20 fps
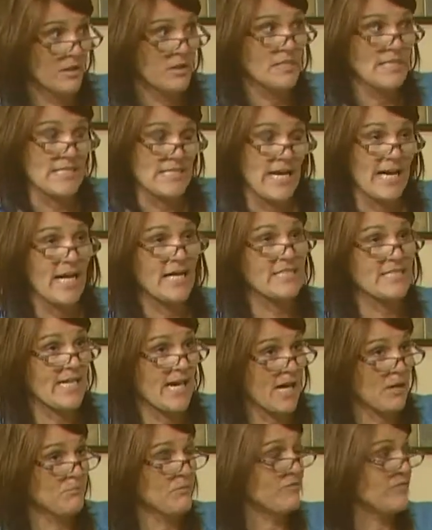stay on
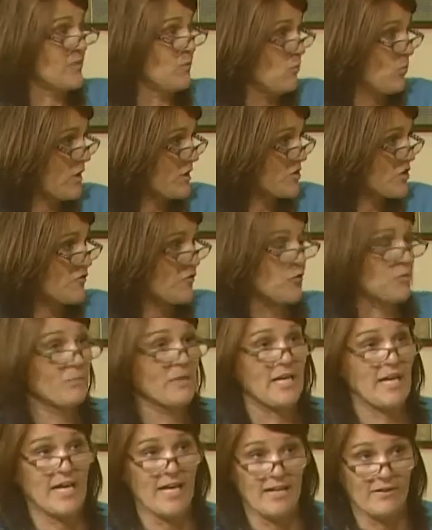top of it, watch for
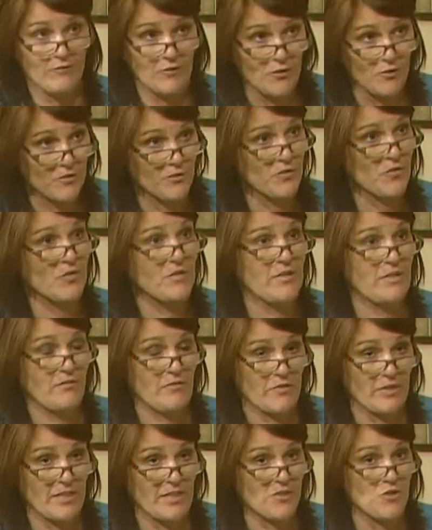behaviors and
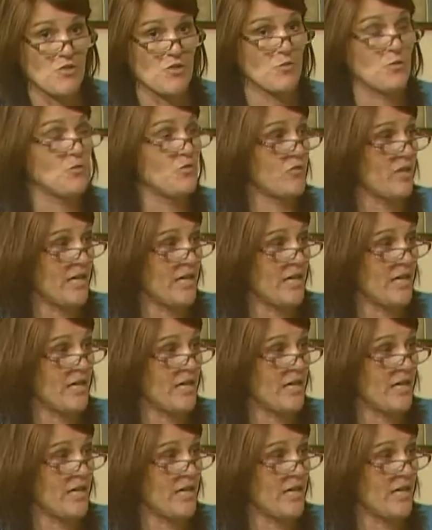different issues,